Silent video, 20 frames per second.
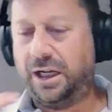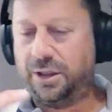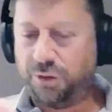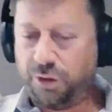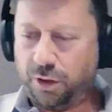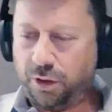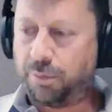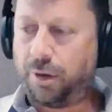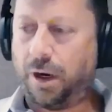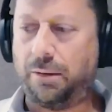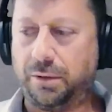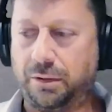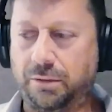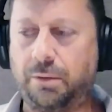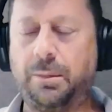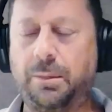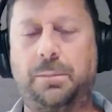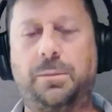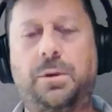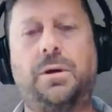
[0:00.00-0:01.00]
and Andrew, you
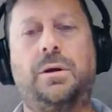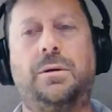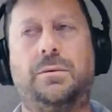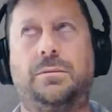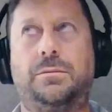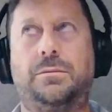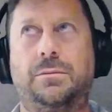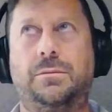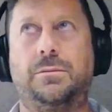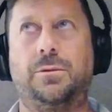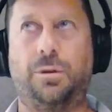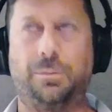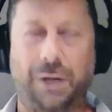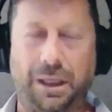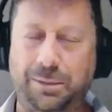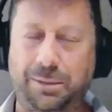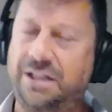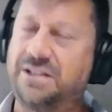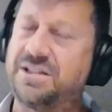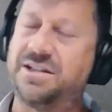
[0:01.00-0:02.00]
probably remember,
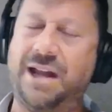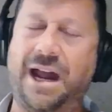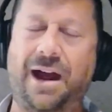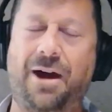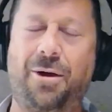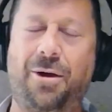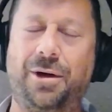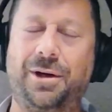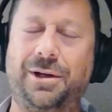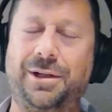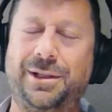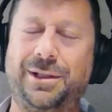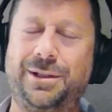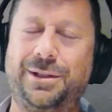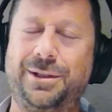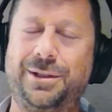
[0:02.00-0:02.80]
or maybe it's now,